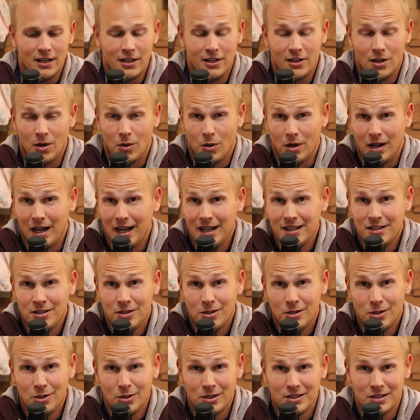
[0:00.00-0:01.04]
You know what I
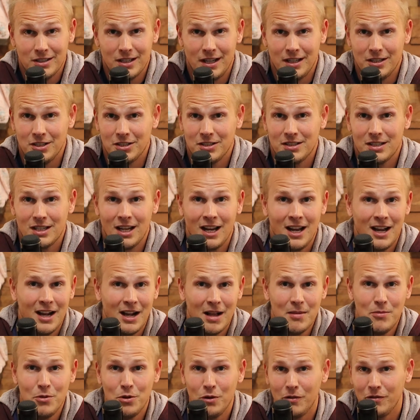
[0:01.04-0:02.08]
do is
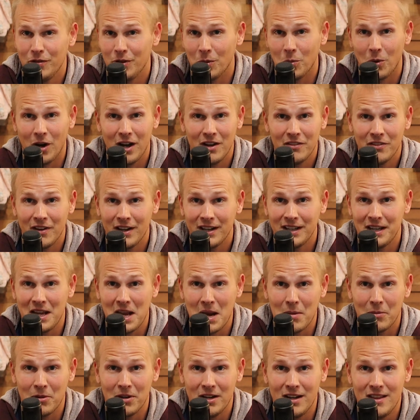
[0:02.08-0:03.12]
I moved the Wi-Fi camera